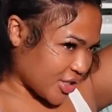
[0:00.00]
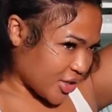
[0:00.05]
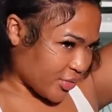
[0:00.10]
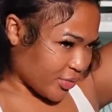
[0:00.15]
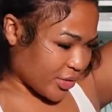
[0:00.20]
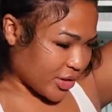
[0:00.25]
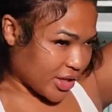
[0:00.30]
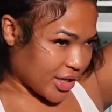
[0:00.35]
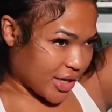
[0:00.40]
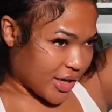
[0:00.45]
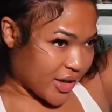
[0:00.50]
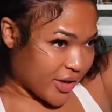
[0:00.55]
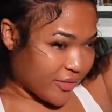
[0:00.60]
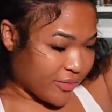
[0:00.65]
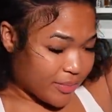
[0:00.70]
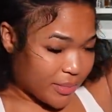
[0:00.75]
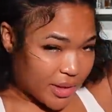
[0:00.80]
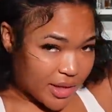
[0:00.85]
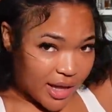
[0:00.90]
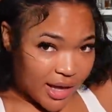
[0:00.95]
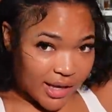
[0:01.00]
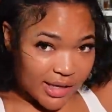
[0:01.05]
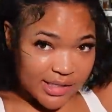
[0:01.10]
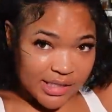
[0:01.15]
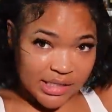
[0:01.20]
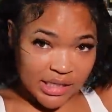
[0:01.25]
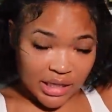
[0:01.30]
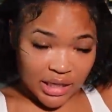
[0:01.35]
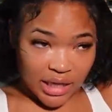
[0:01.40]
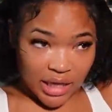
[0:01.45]
to really give me that
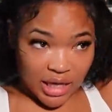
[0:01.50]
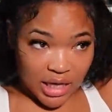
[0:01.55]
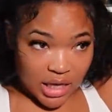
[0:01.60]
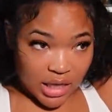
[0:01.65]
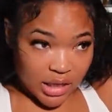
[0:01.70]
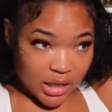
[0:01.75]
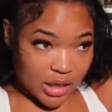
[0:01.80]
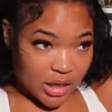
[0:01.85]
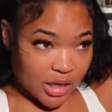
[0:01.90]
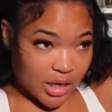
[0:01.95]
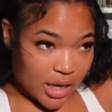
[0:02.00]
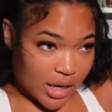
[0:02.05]
sleek look